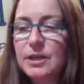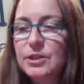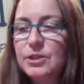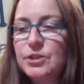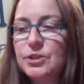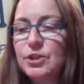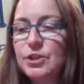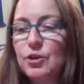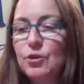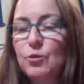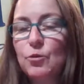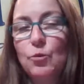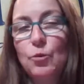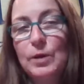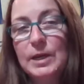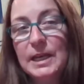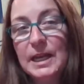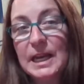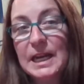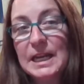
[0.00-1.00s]
So
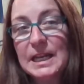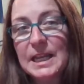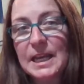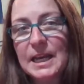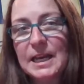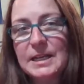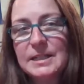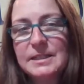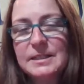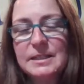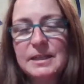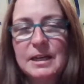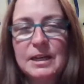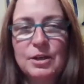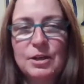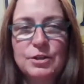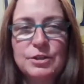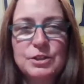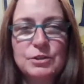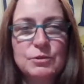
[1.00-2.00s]
we like that.
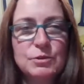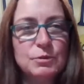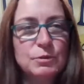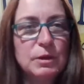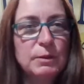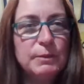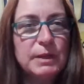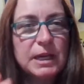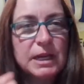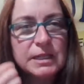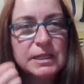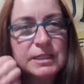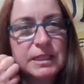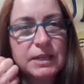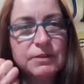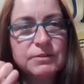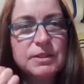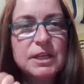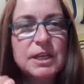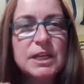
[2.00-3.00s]
And also as well because it
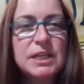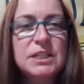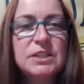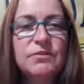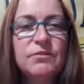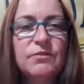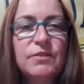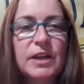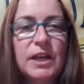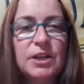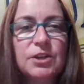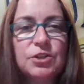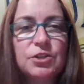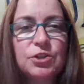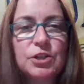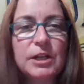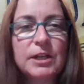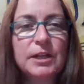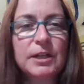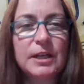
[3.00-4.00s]
gives a nice
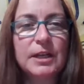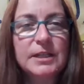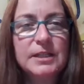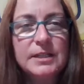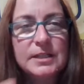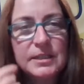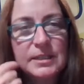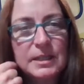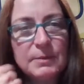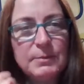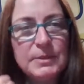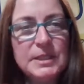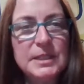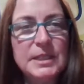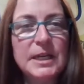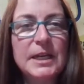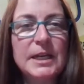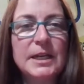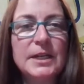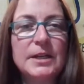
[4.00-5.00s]
finish and a nice slip to the
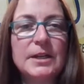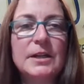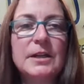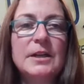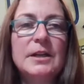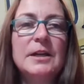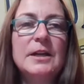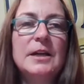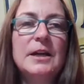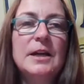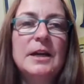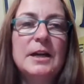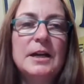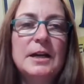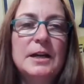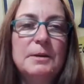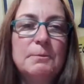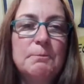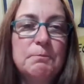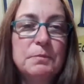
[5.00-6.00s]
hair.
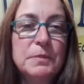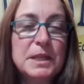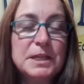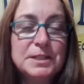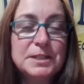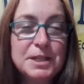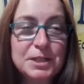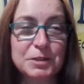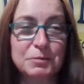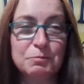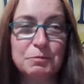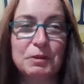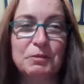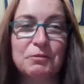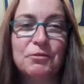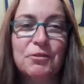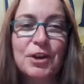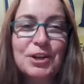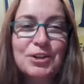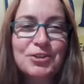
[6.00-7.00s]
This hasn't been
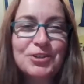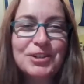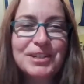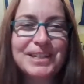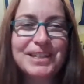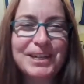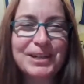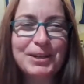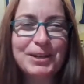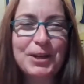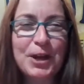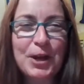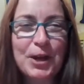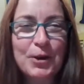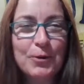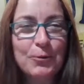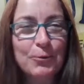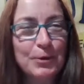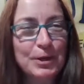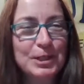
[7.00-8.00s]
freshly done,
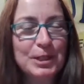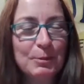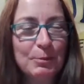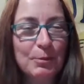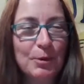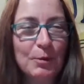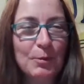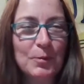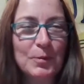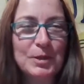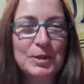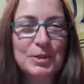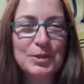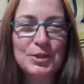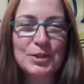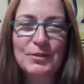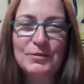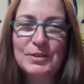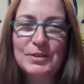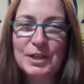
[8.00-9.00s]
which I probably should
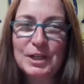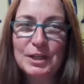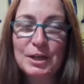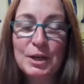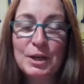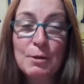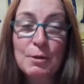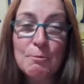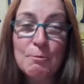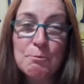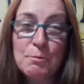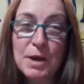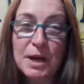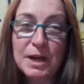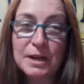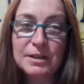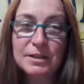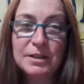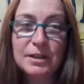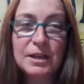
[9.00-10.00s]
have done,
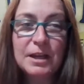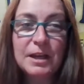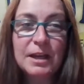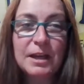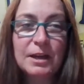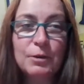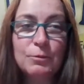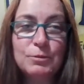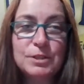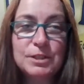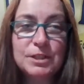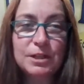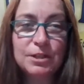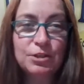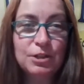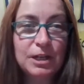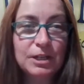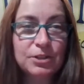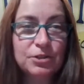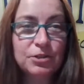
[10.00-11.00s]
but it was done
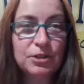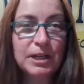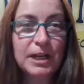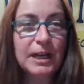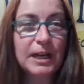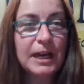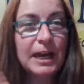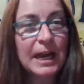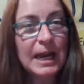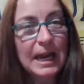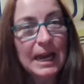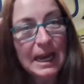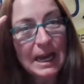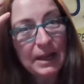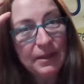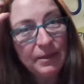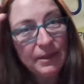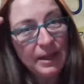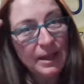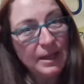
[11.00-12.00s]
yesterday.
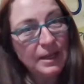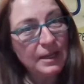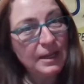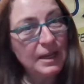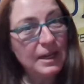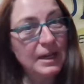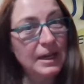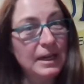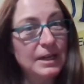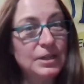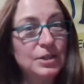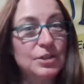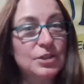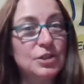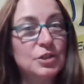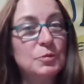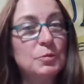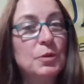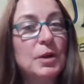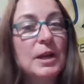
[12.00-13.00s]
And then I just
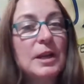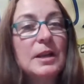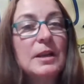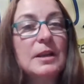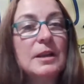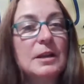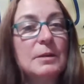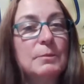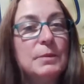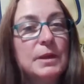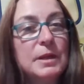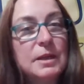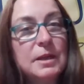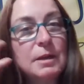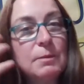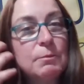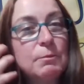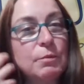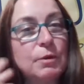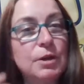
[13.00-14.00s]
sprayed a little bit
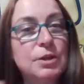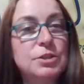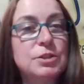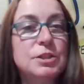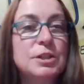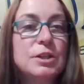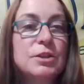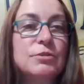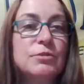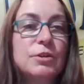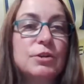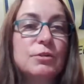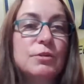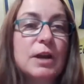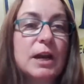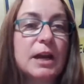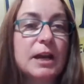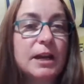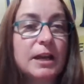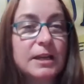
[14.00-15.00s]
and brushed it through.
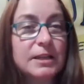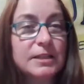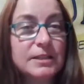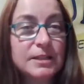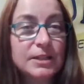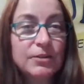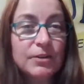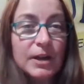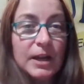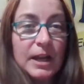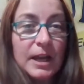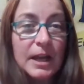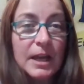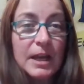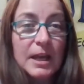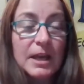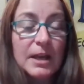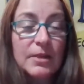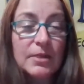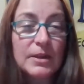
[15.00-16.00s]
And considering
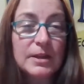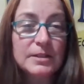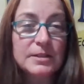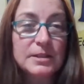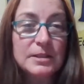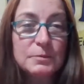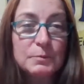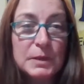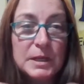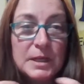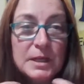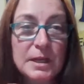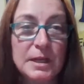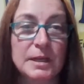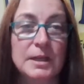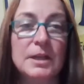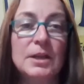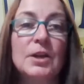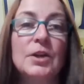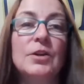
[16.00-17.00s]
this has been
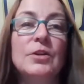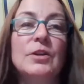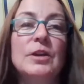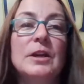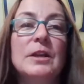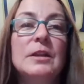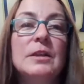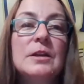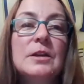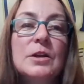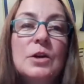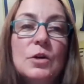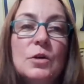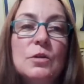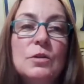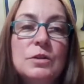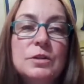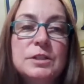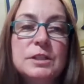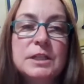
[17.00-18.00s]
in and out in the
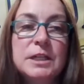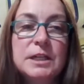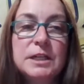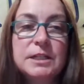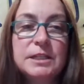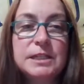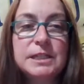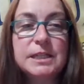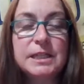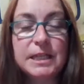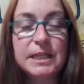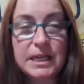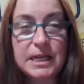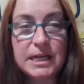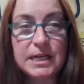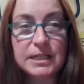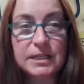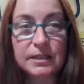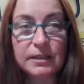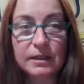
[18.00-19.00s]
cold to the
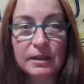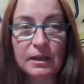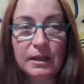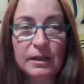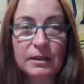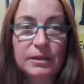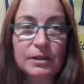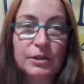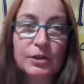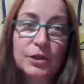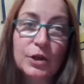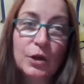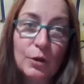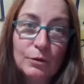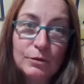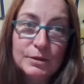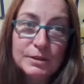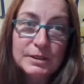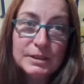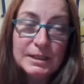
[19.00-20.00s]
heat, to the
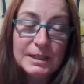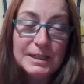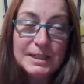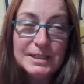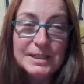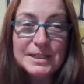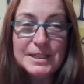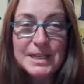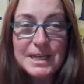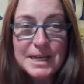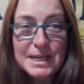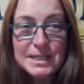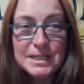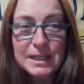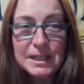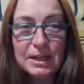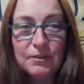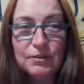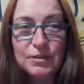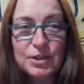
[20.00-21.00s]
cold to the heat
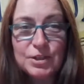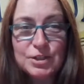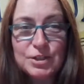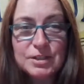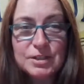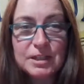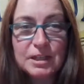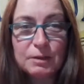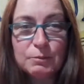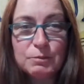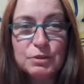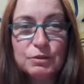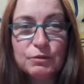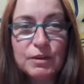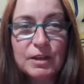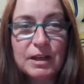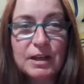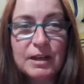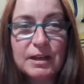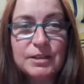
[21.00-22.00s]
half a dozen times over
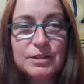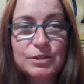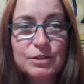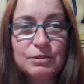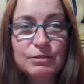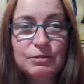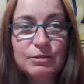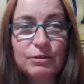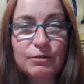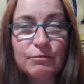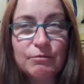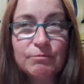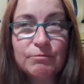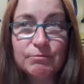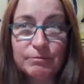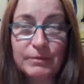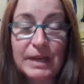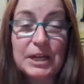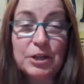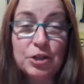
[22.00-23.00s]
the last, no,
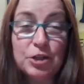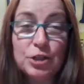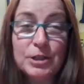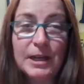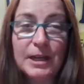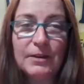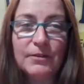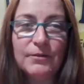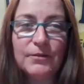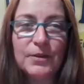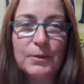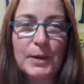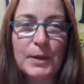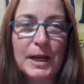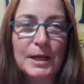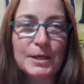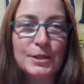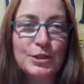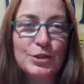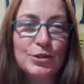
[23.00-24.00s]
each day for the
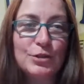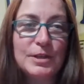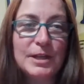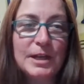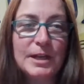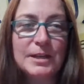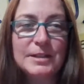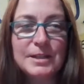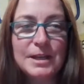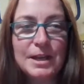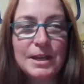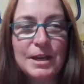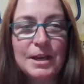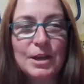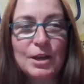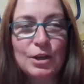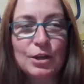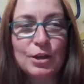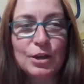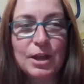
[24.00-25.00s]
past 2 days,
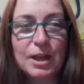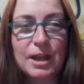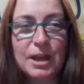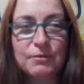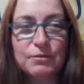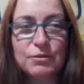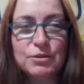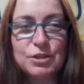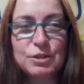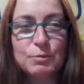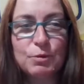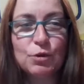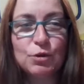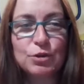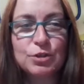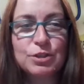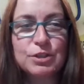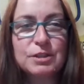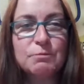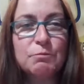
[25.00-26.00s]
looking after some
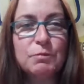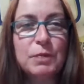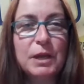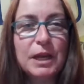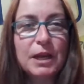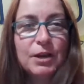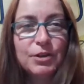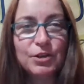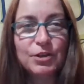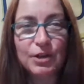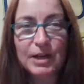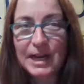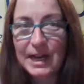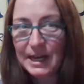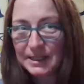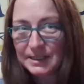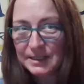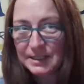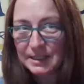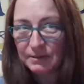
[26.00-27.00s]
horses and being under
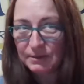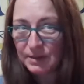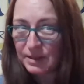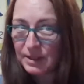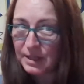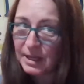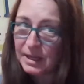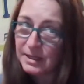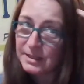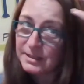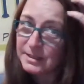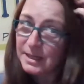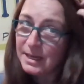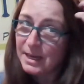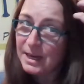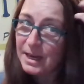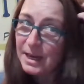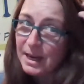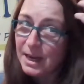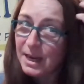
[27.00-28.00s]
hats and everything else,
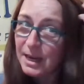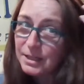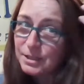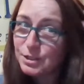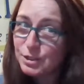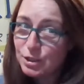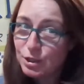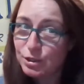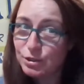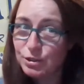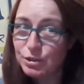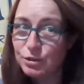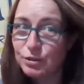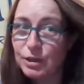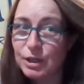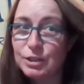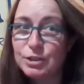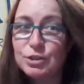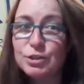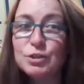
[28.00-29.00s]
it's not
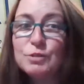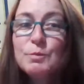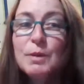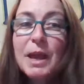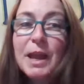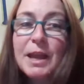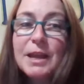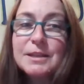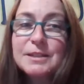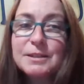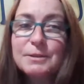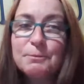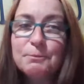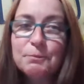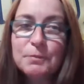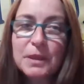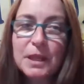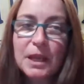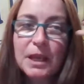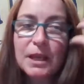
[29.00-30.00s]
doing too bad.
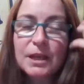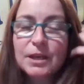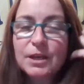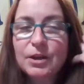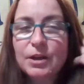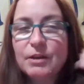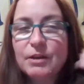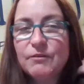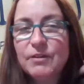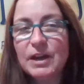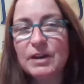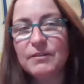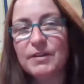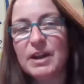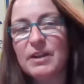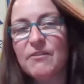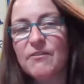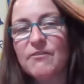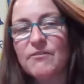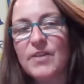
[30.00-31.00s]
Now, I very,
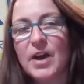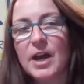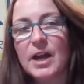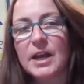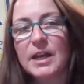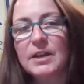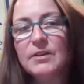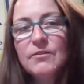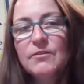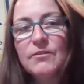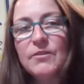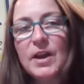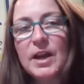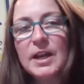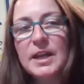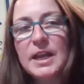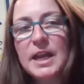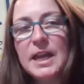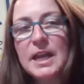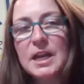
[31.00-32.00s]
very
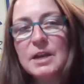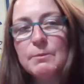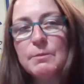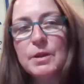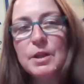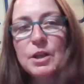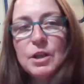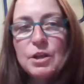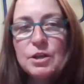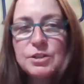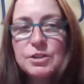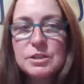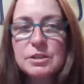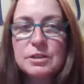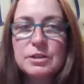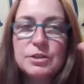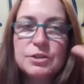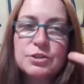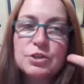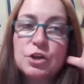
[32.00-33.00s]
fine hair, but lots and
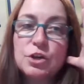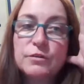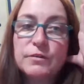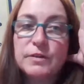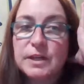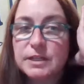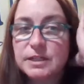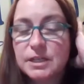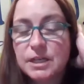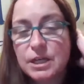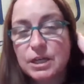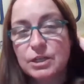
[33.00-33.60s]
lots of it.